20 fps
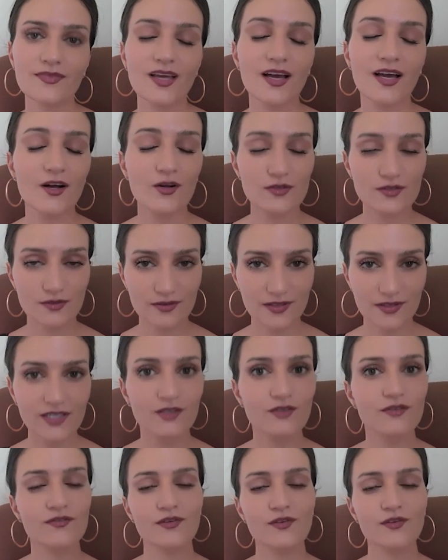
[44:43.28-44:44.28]
I also
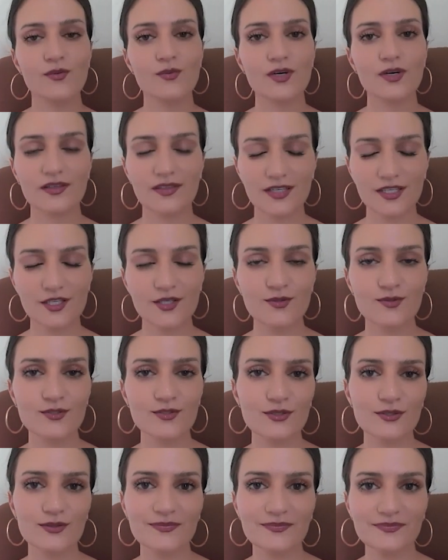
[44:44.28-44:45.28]
thank you for the work that you
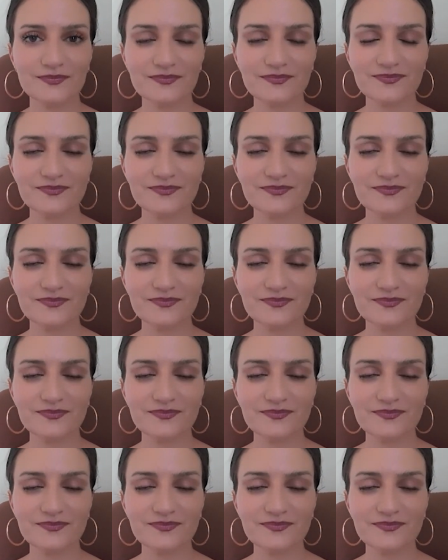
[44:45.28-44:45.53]
do.